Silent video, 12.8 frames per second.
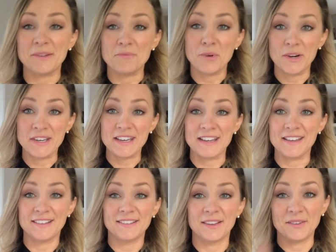in 1
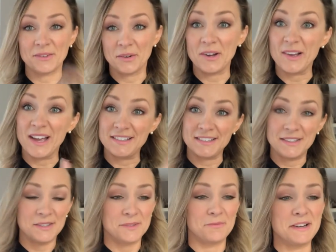year. So sorry, I had to
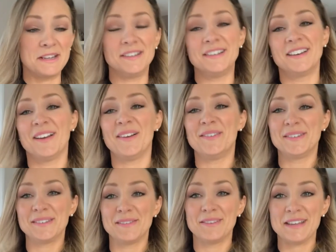just reach over
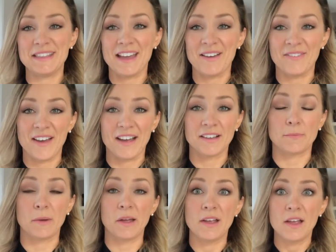to read that fact.
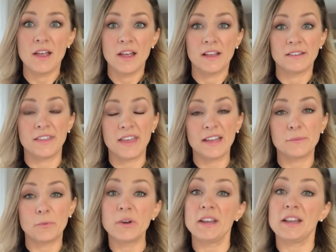But so that's
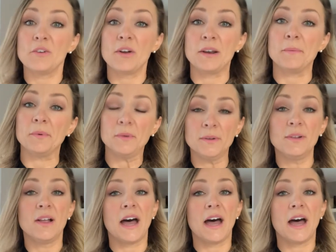pretty incredible.